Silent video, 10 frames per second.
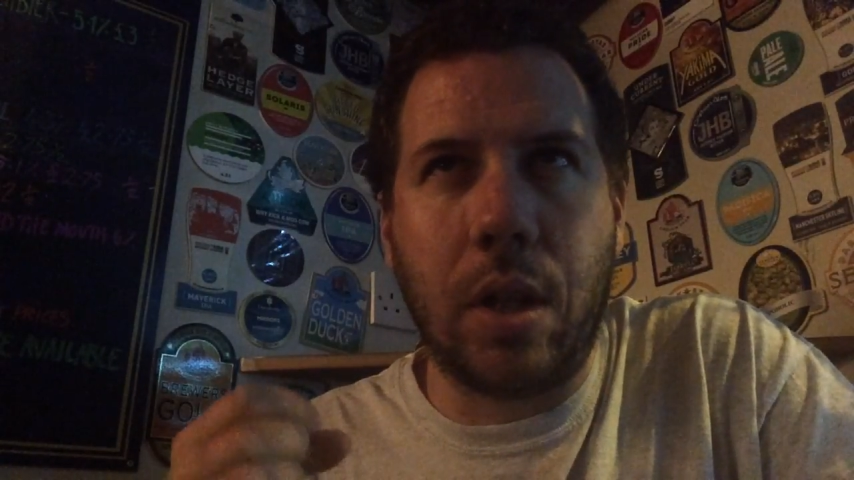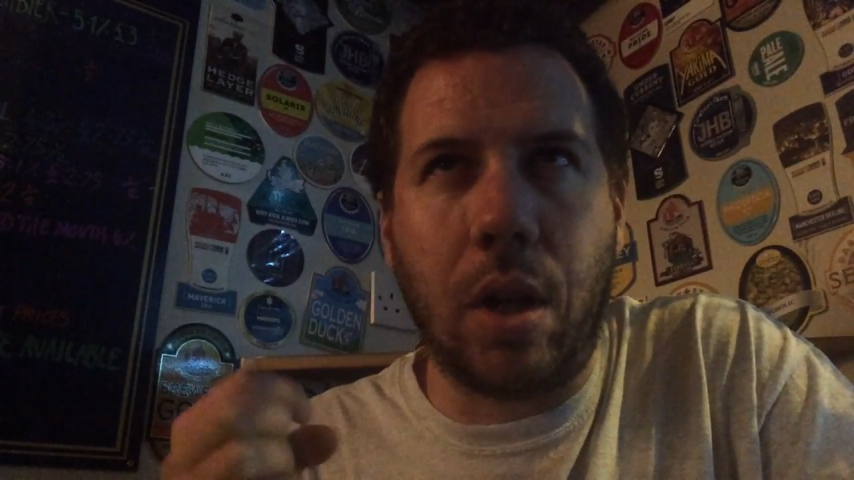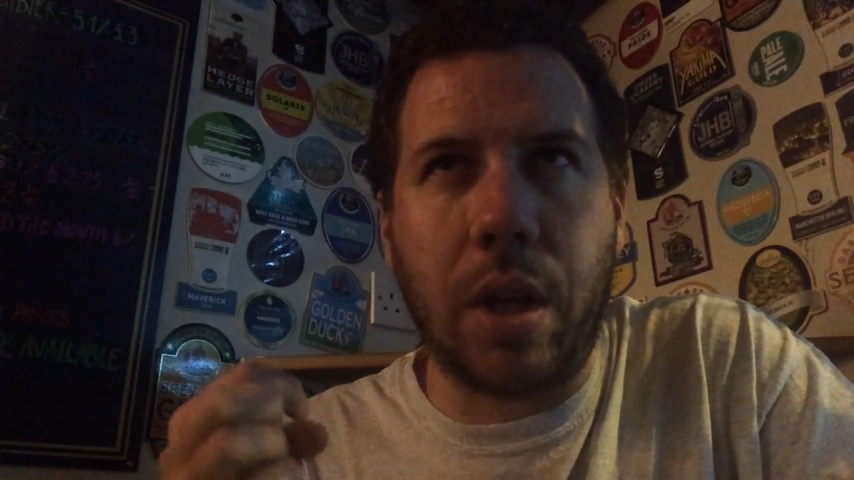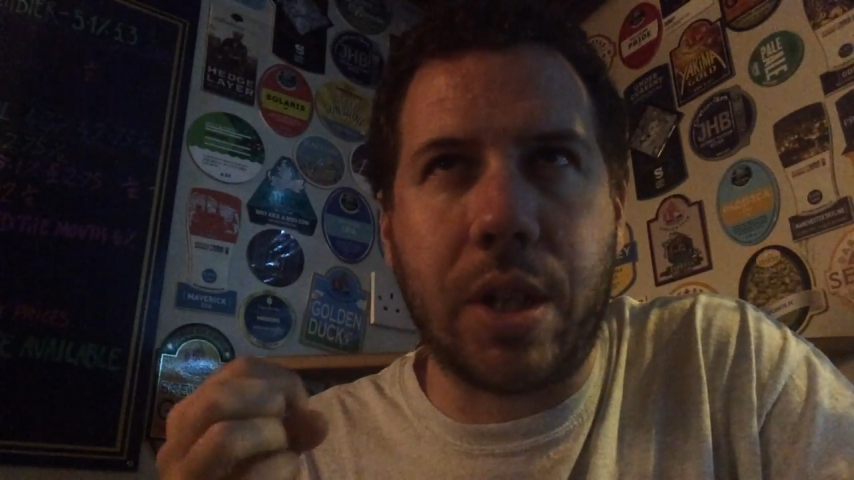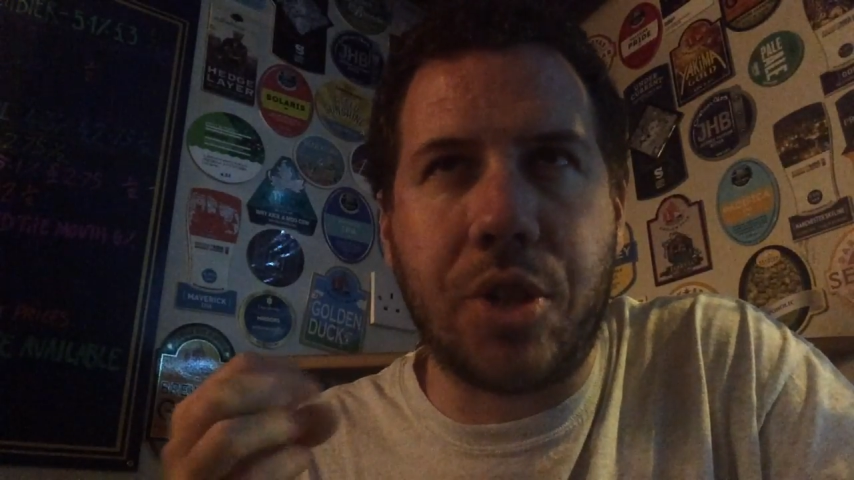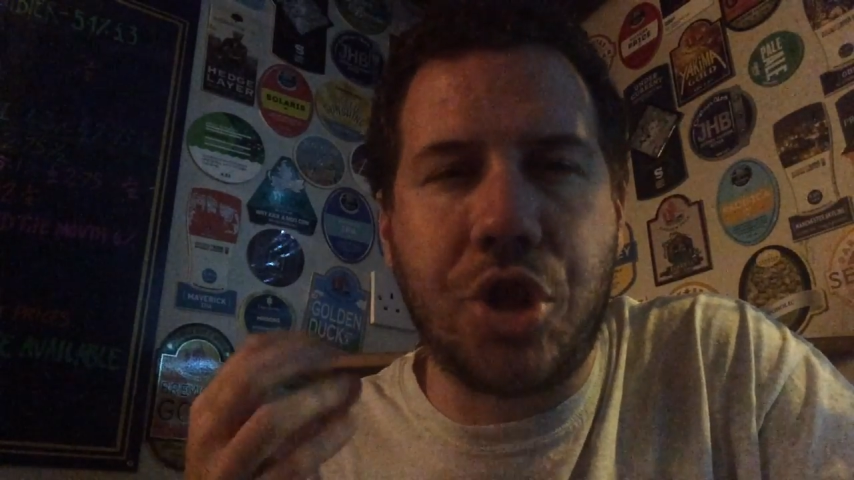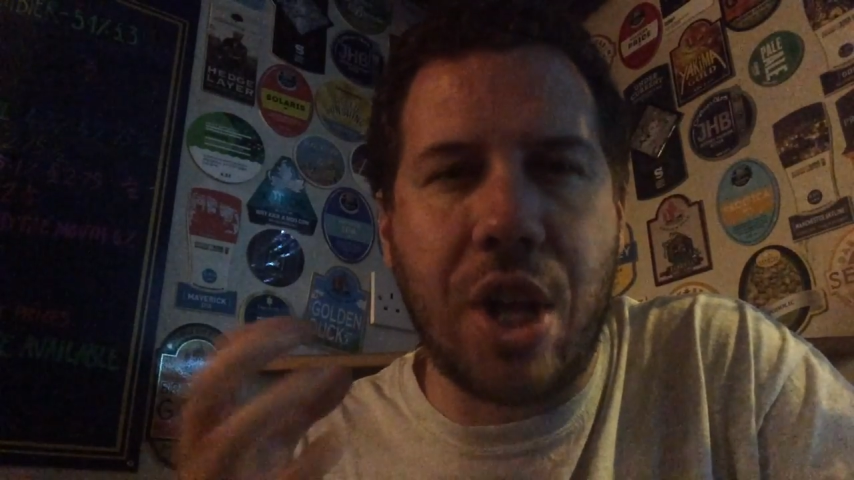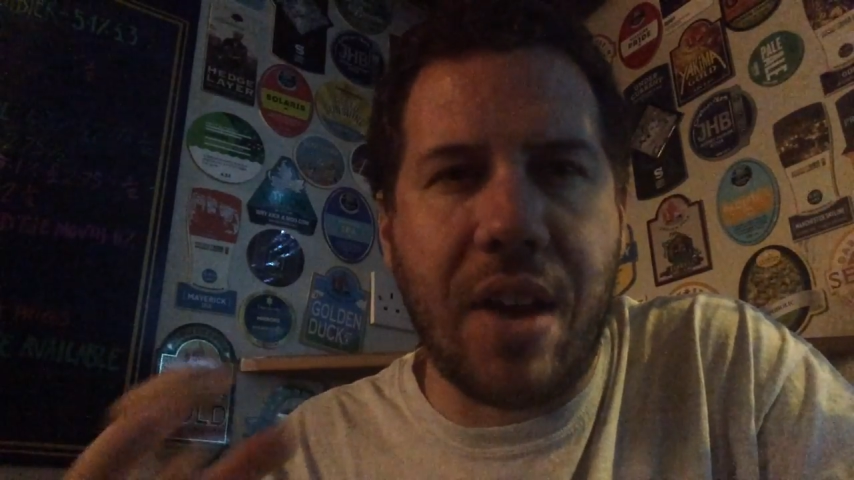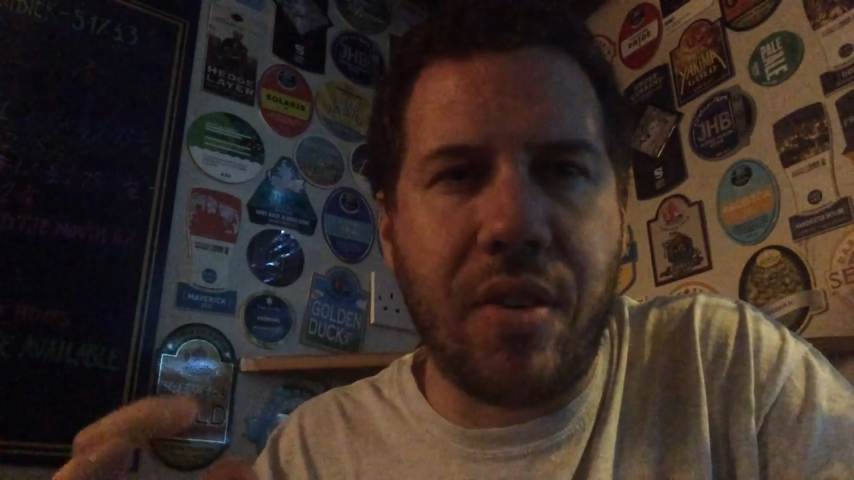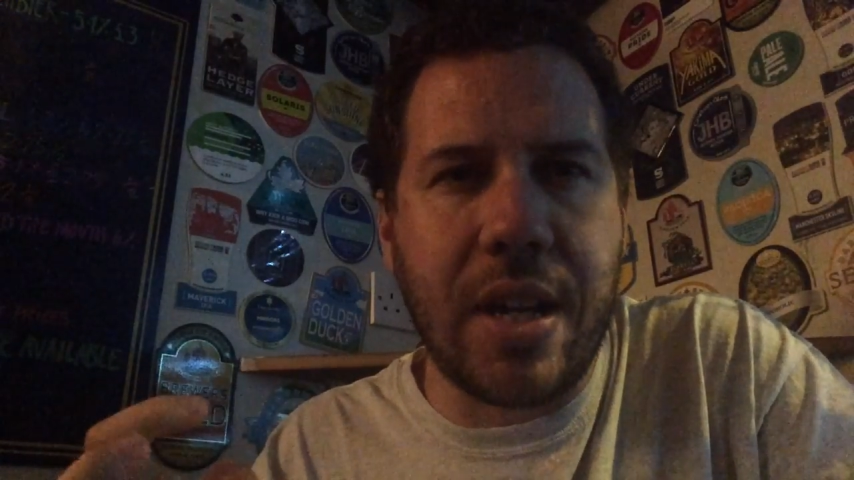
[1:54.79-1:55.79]
like
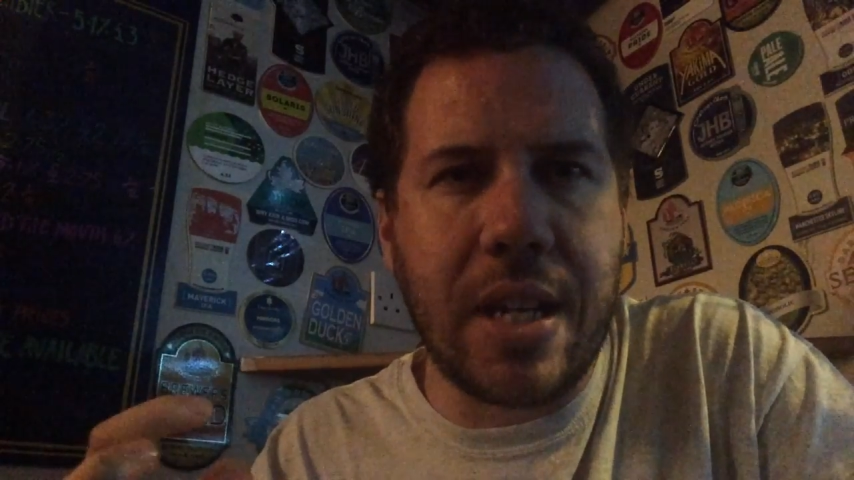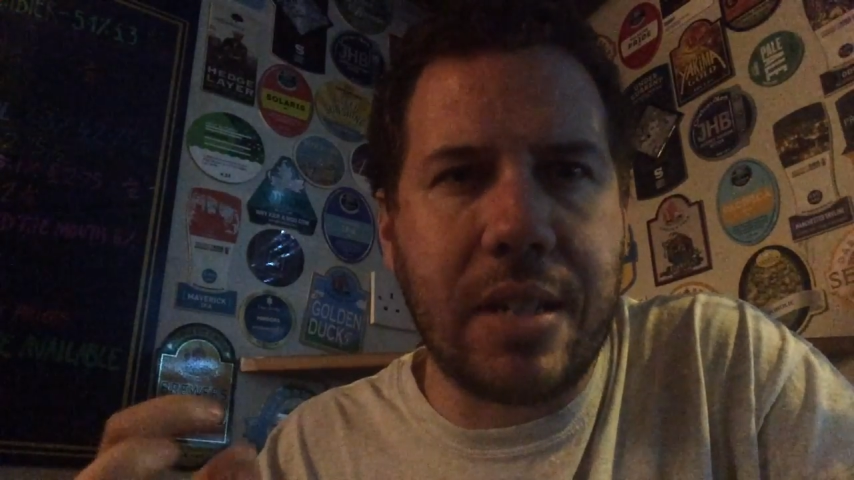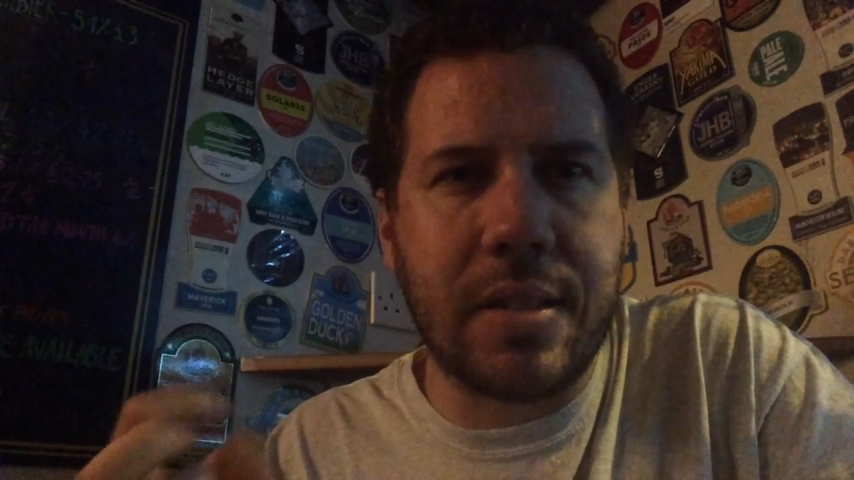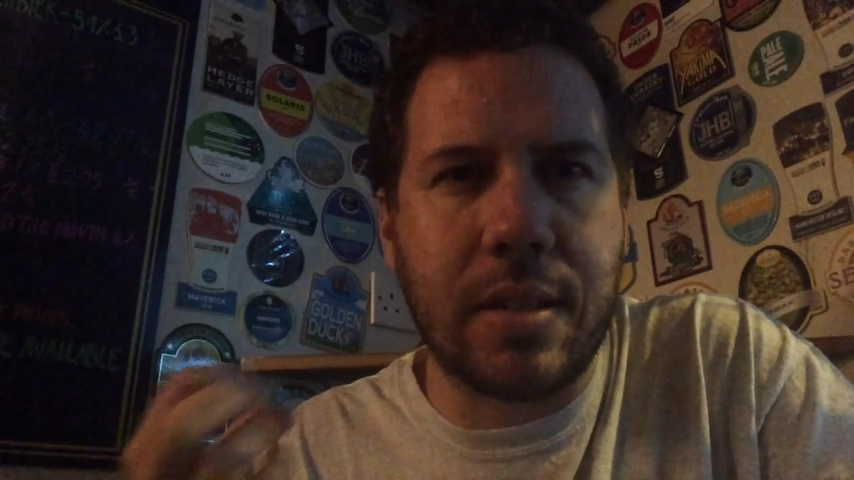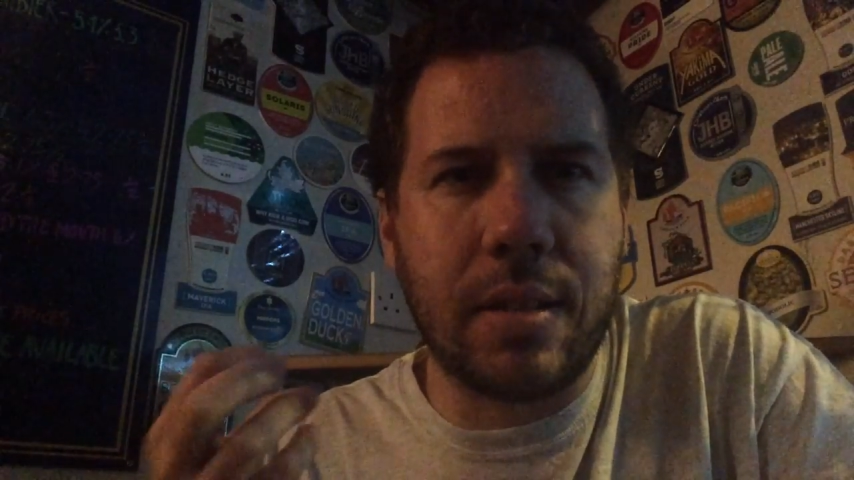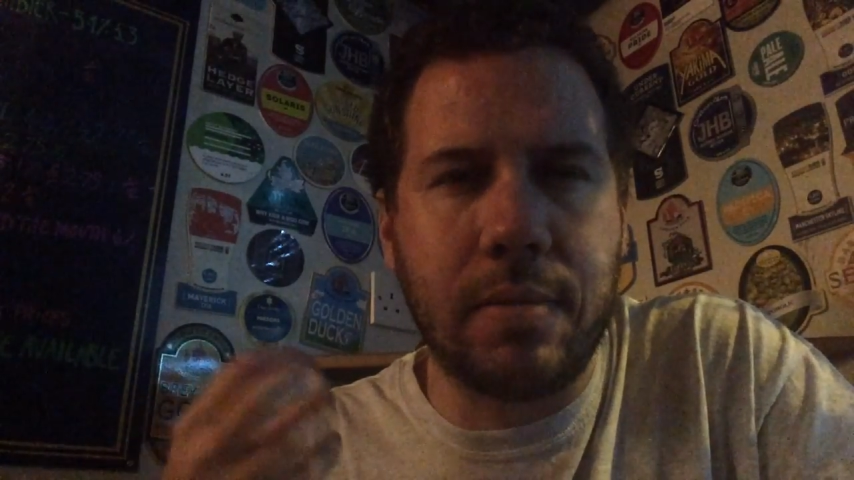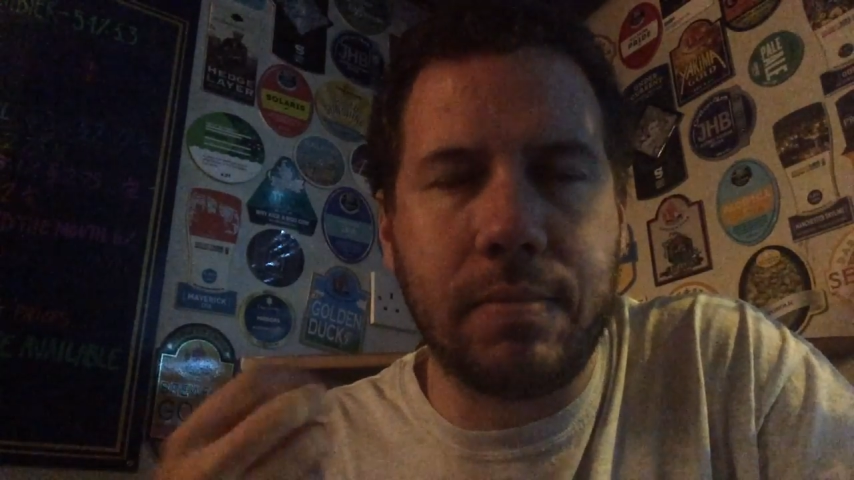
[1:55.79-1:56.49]
cherries,